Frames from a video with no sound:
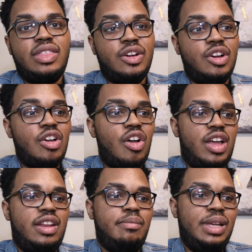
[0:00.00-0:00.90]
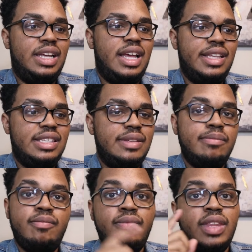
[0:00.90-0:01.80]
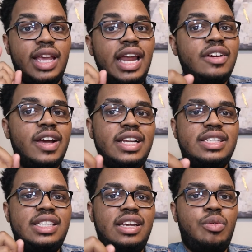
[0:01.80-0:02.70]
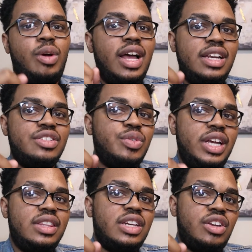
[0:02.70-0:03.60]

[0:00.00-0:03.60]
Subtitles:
that they're gone, because in credit scene, Wanda's reading the